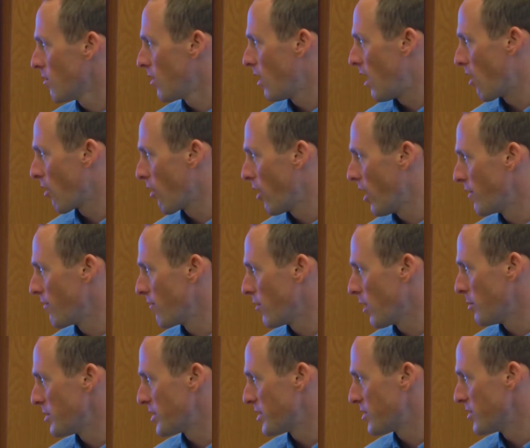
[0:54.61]
I'll go ahead and
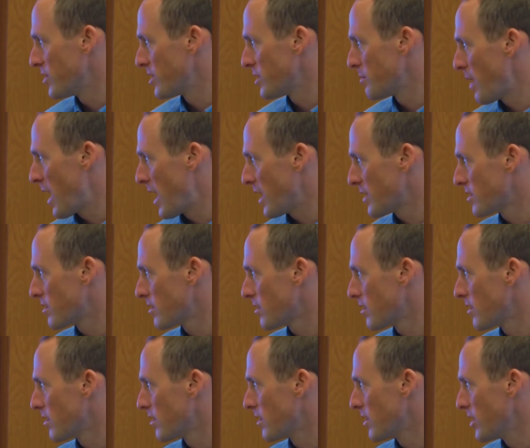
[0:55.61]
flip it to this past
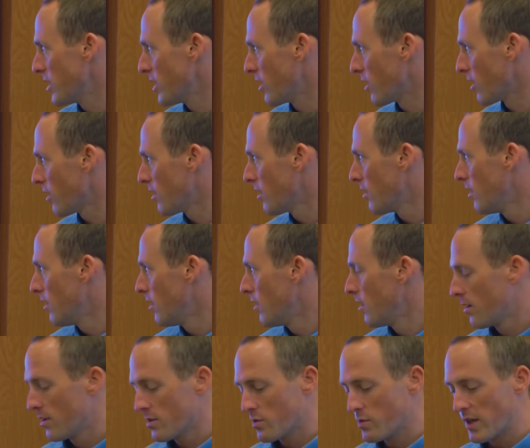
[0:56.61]
year
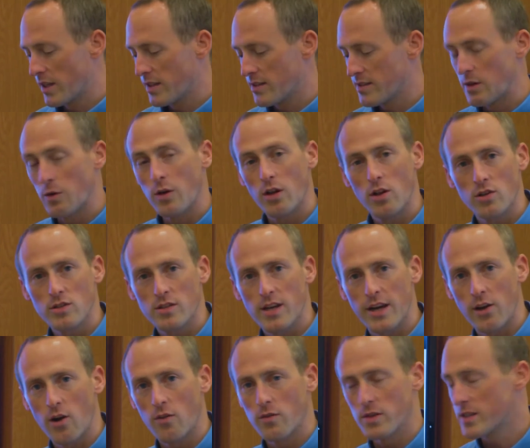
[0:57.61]
so we can see what it looks
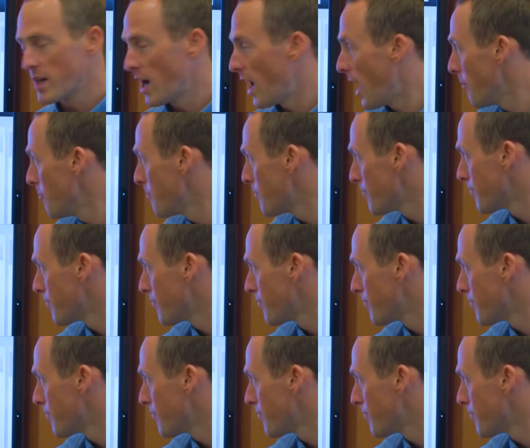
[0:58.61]
like over time.